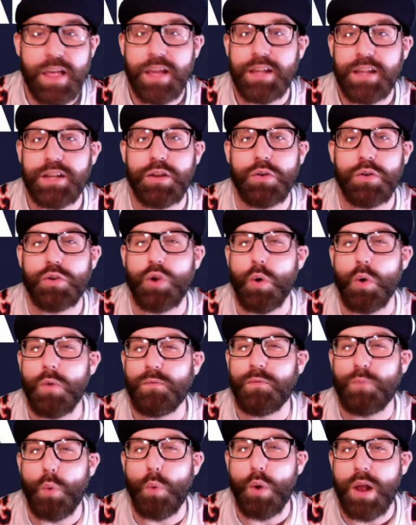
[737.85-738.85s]
Going
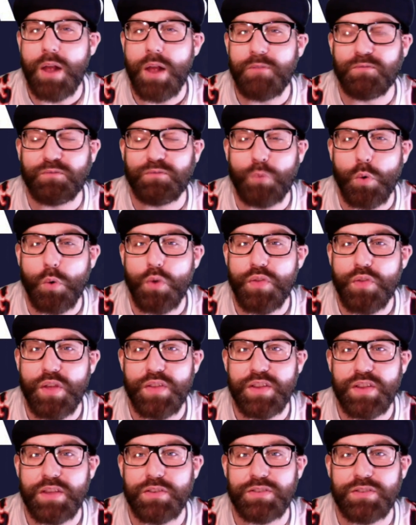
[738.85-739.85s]
forward on 4th on
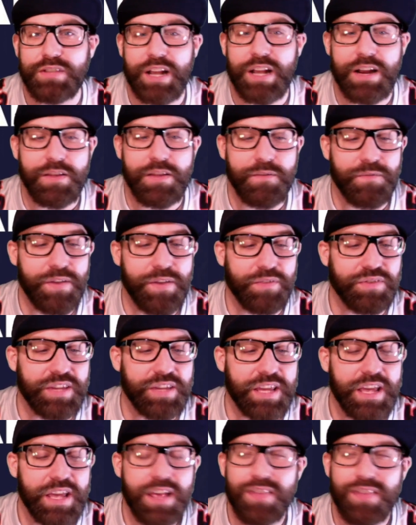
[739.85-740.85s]
the other side of the
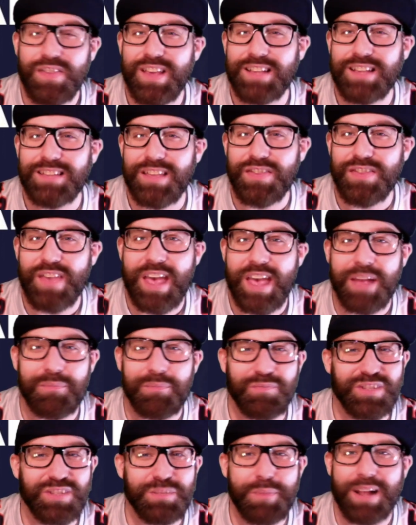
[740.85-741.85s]
50, things like that.
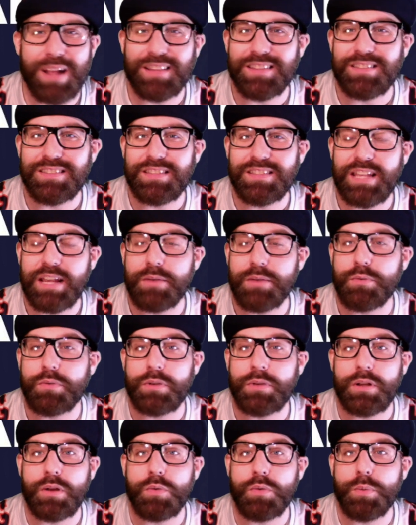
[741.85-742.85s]
Expect to see it.
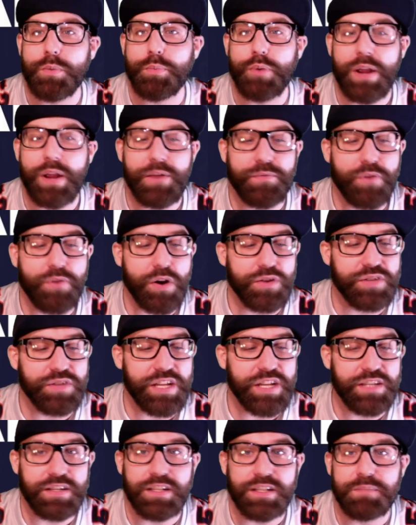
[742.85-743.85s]
We're playing for our
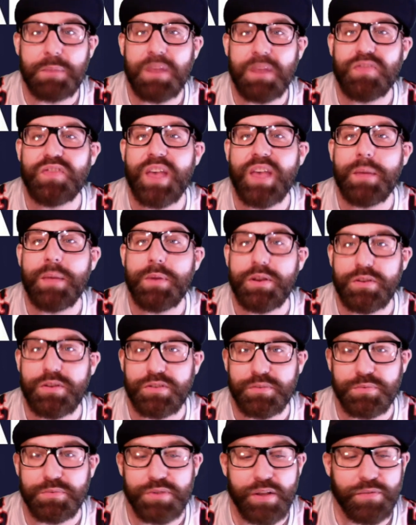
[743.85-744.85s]
season. Expect them to do
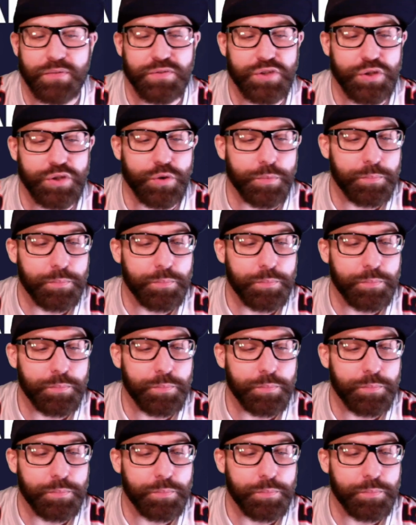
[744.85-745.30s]
some stuff, too.